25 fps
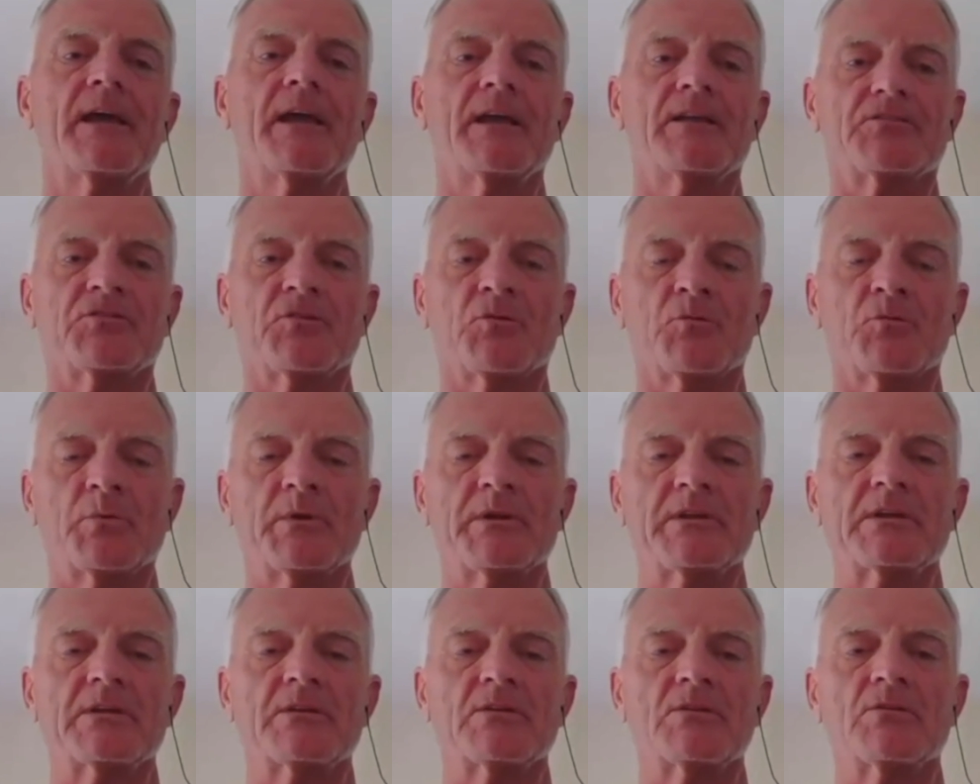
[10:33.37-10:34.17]
And so
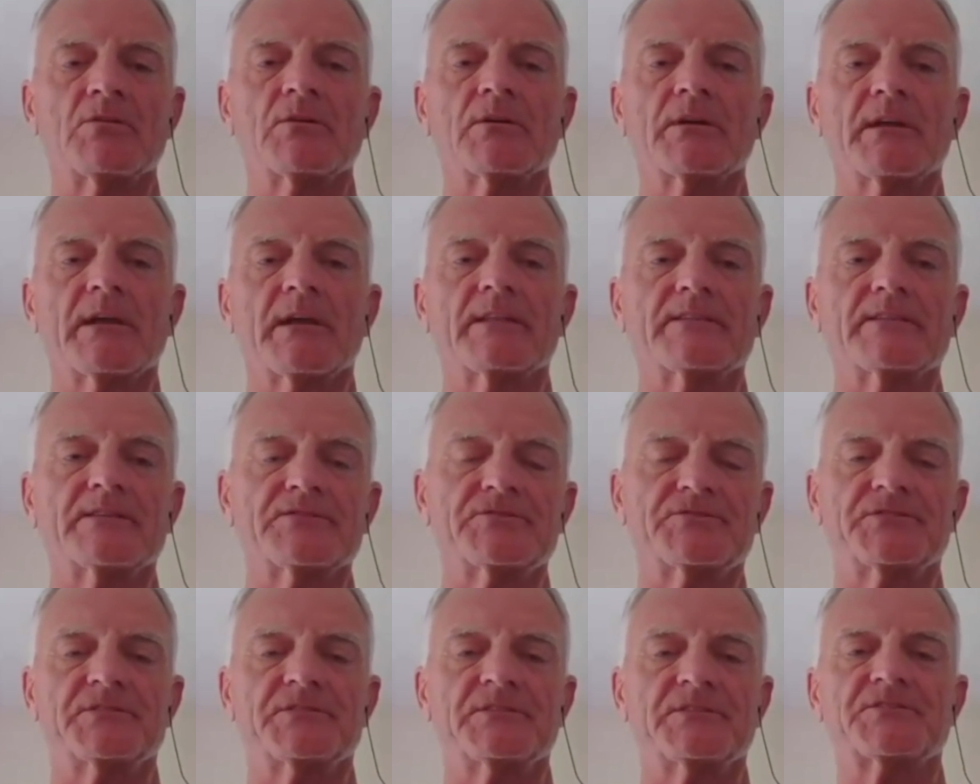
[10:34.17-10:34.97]
we can look at the
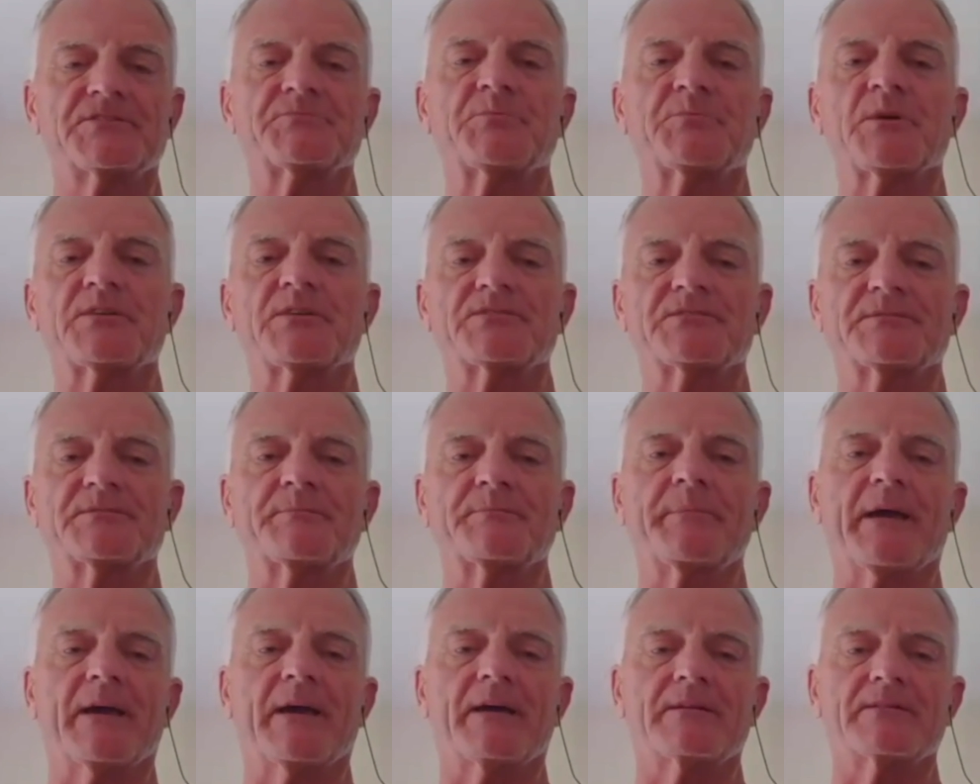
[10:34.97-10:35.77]
gene expression
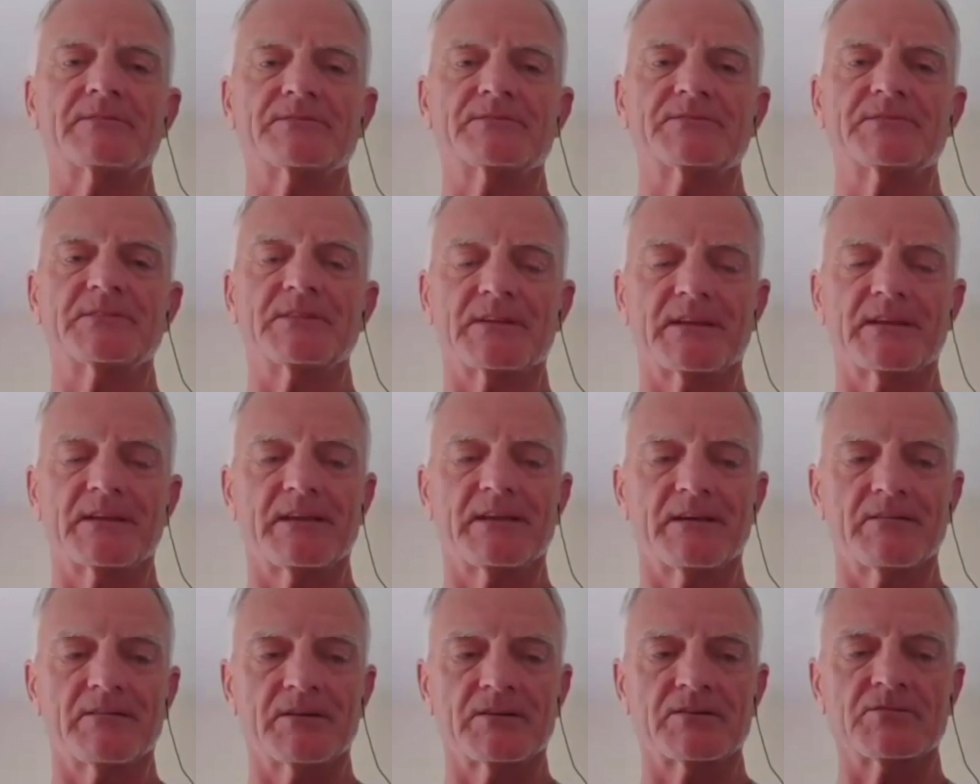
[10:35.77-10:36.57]
patterns that
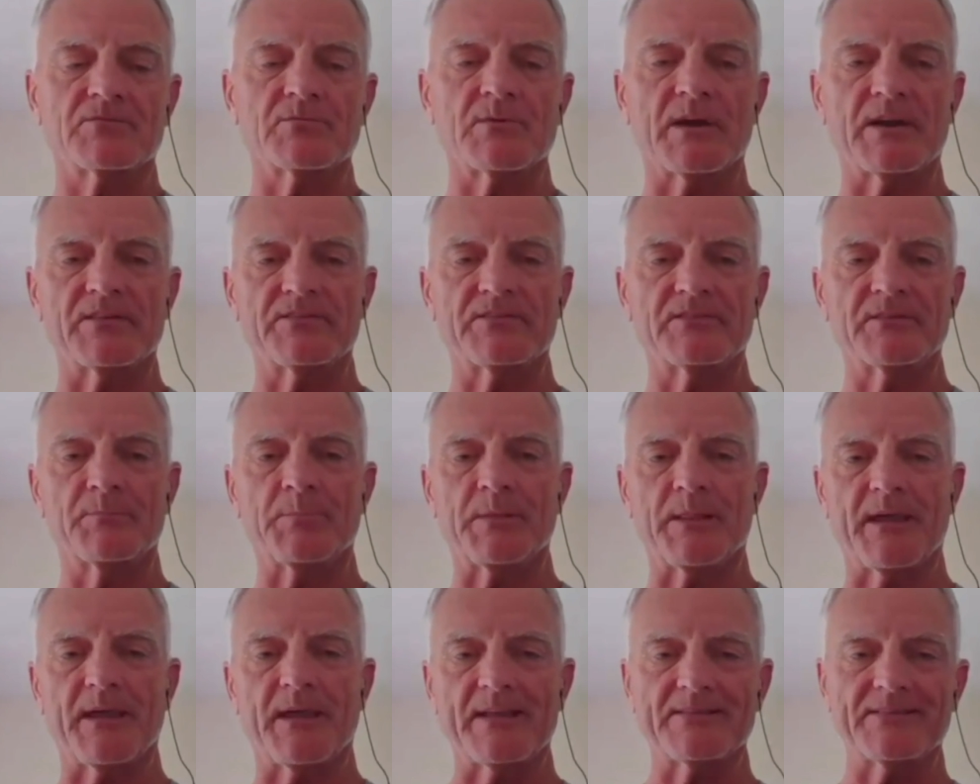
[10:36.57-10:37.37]
characterize the
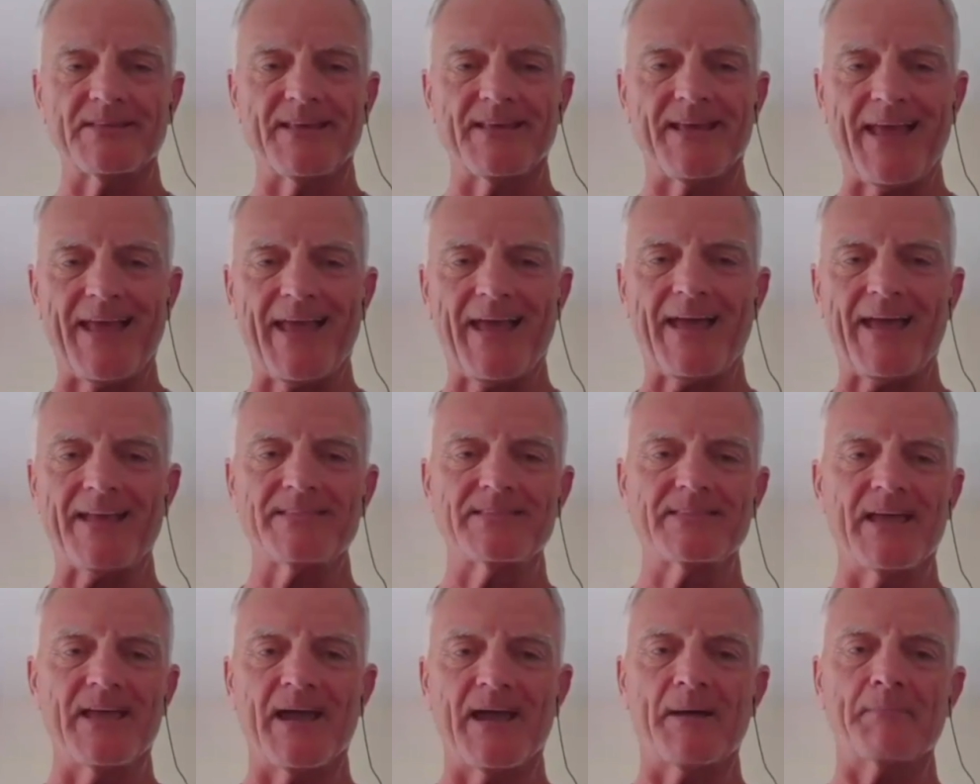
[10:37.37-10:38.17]
plants at
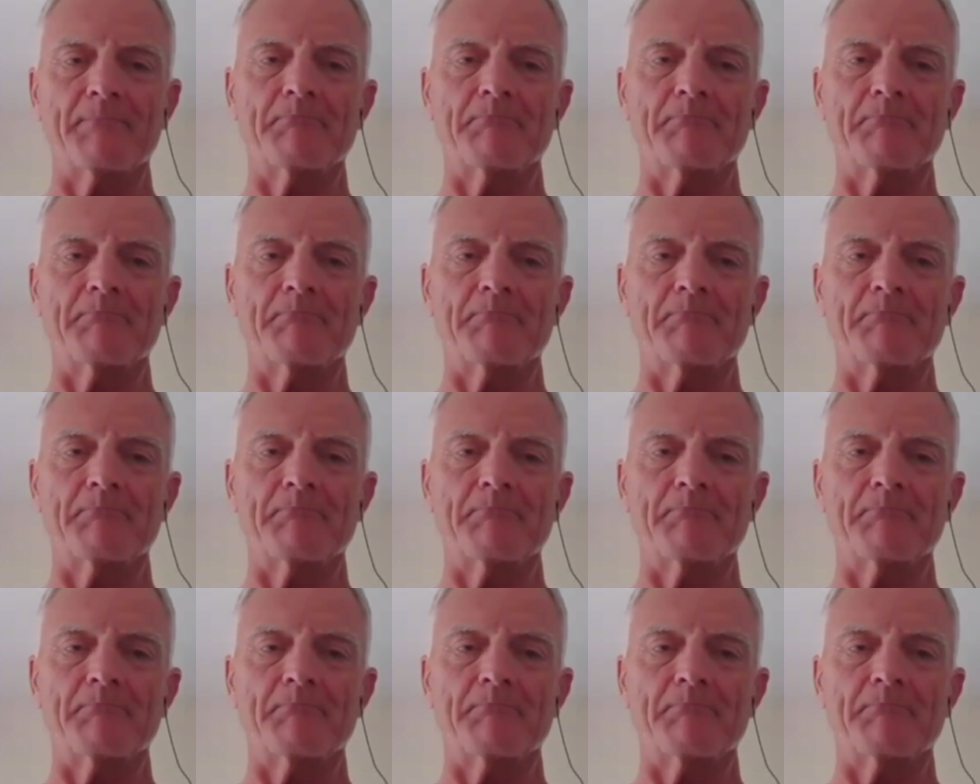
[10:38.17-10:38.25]
that